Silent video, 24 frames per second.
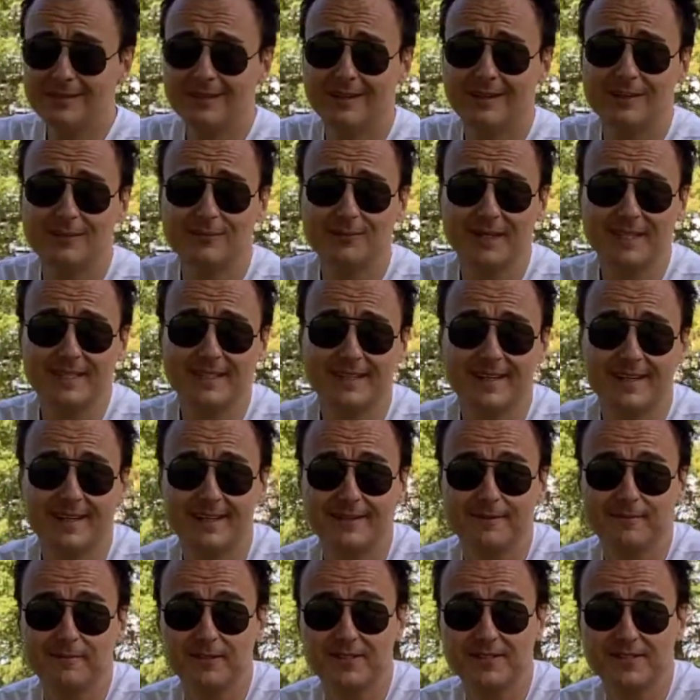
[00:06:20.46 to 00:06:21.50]
out of my
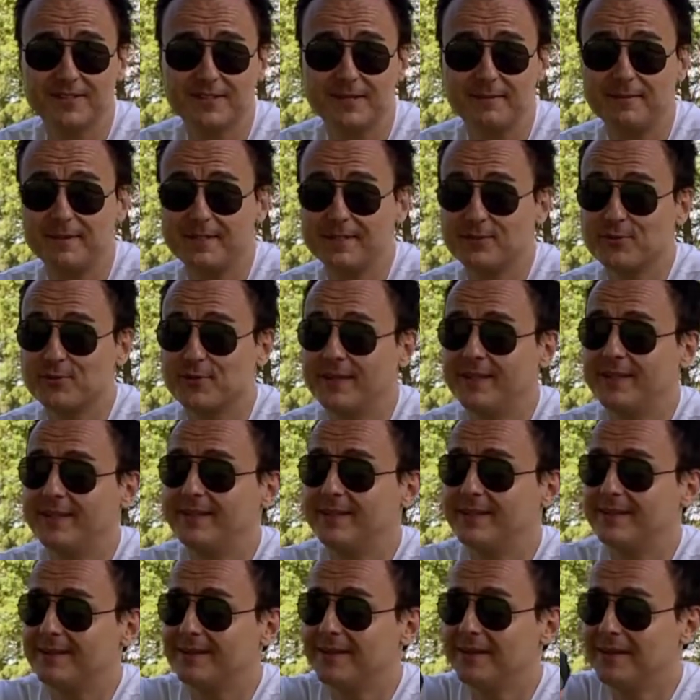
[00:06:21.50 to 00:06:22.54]
diet because I've been
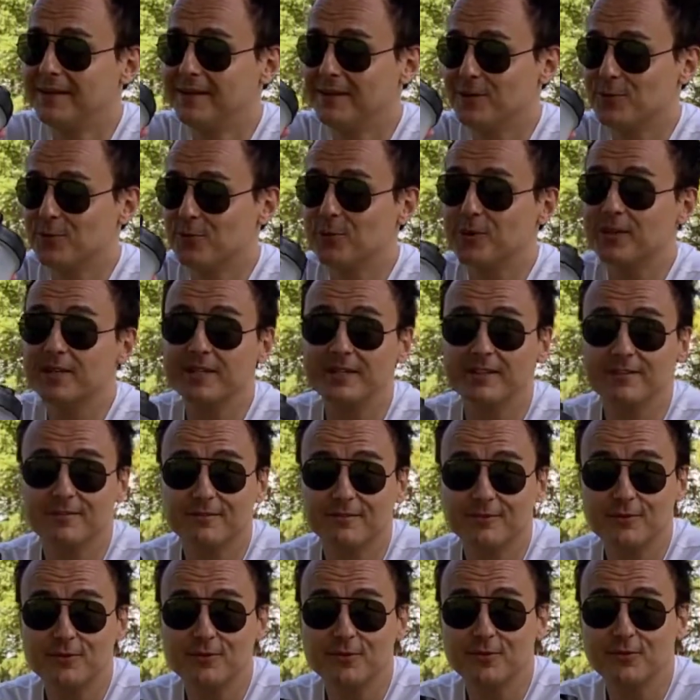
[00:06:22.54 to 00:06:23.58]
trading and working
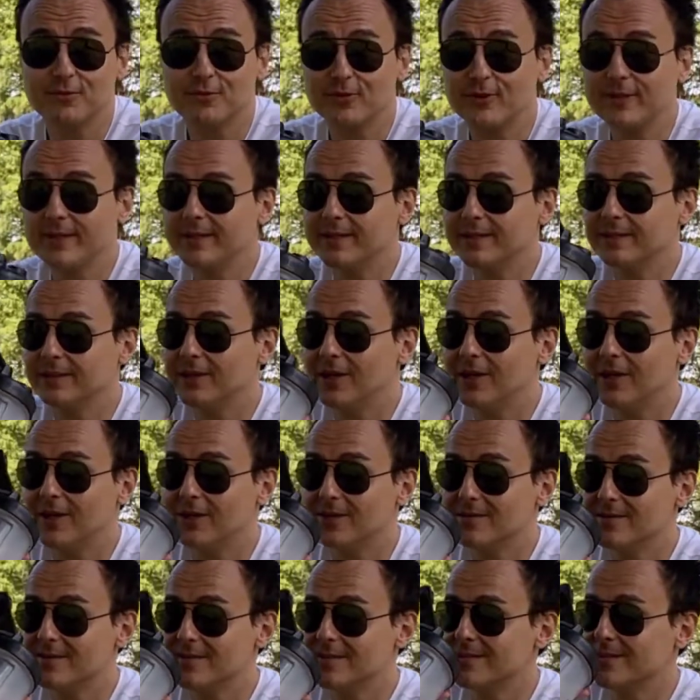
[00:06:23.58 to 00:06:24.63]
for too freaking
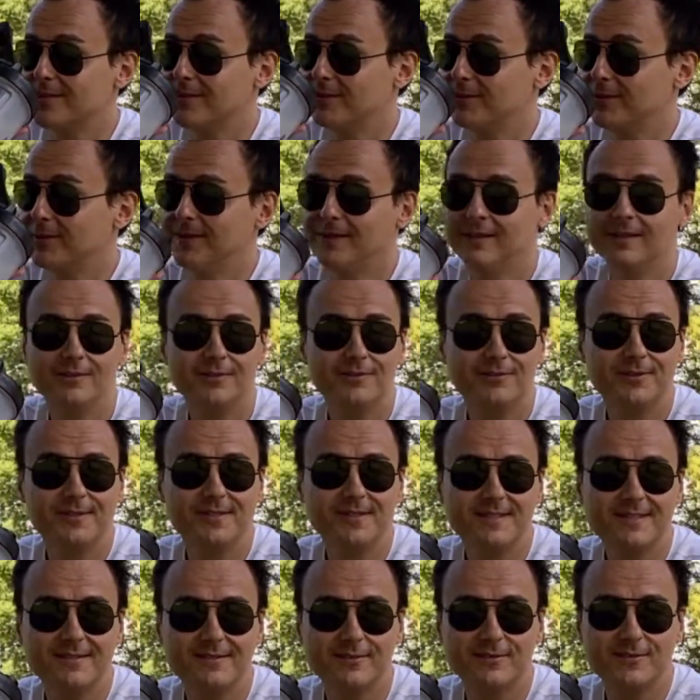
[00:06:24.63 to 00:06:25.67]
long. So you can
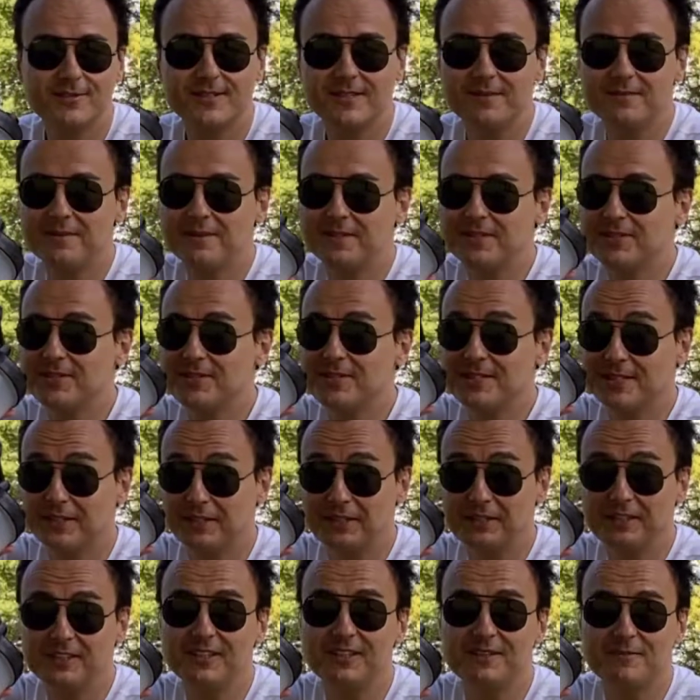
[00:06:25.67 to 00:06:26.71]
see you see me just a
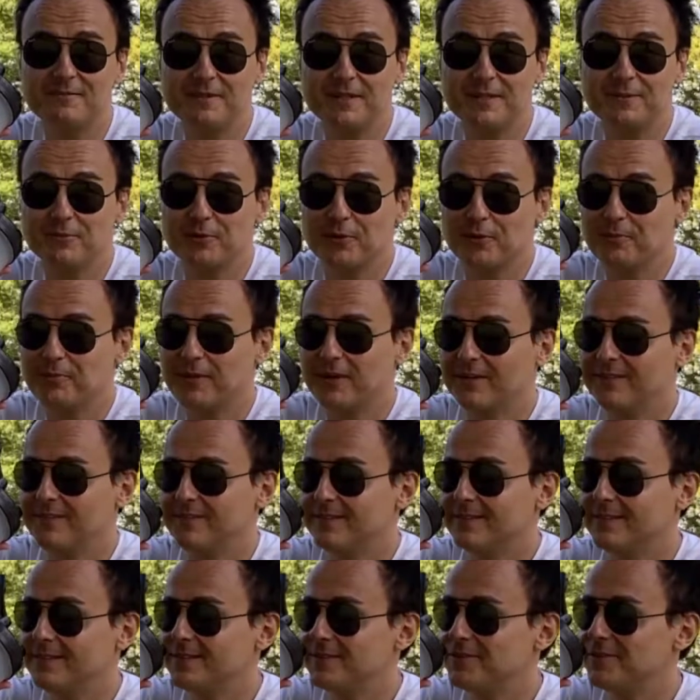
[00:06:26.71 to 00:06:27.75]
little bit more
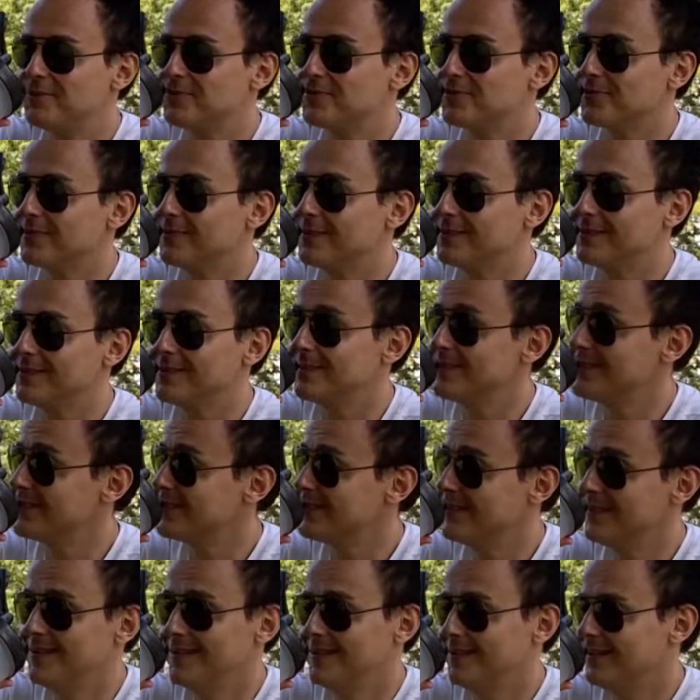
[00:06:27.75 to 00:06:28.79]
puffy than usual because
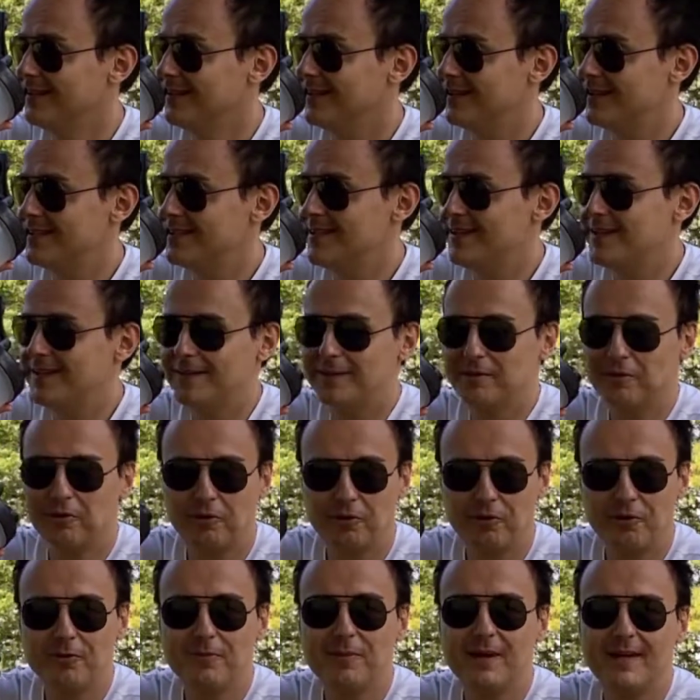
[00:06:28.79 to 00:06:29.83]
I take
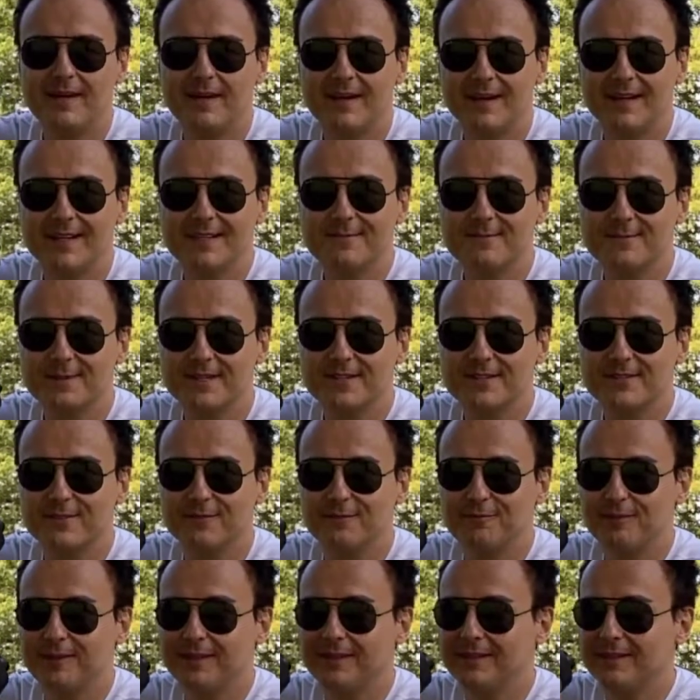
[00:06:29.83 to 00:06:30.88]
all my aspects
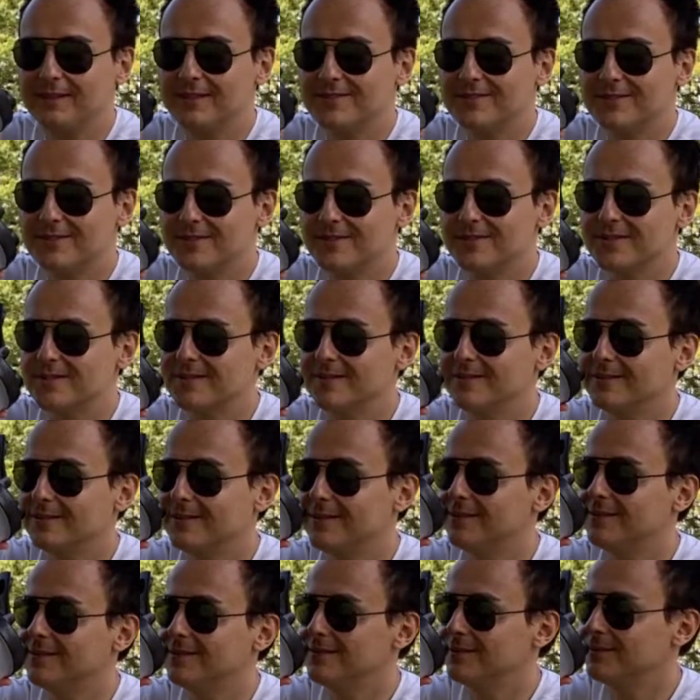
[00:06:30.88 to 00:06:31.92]
of my life
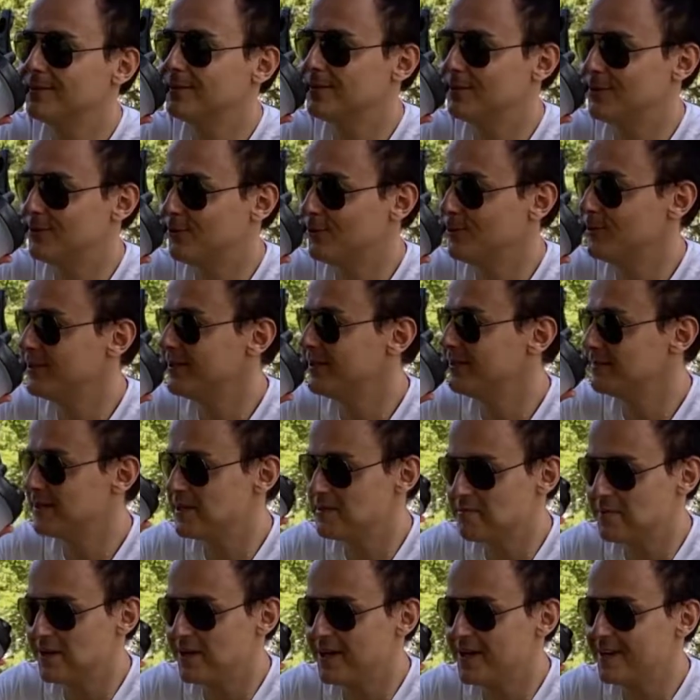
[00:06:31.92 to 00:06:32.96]
seriously, including my
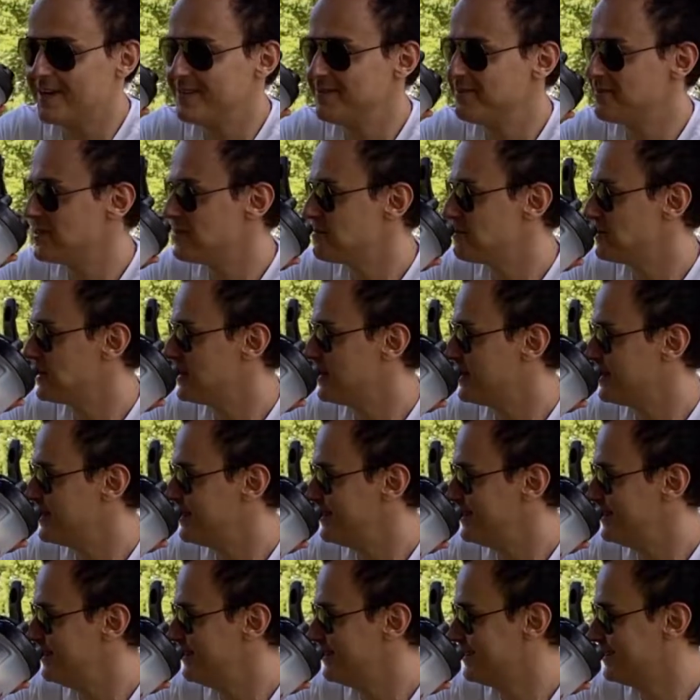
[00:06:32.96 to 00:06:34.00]
mind, my
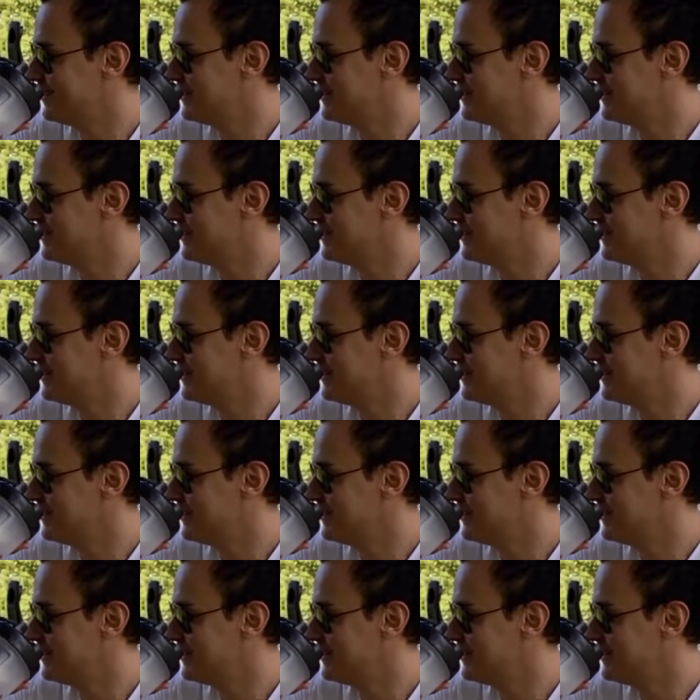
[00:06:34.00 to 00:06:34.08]
body,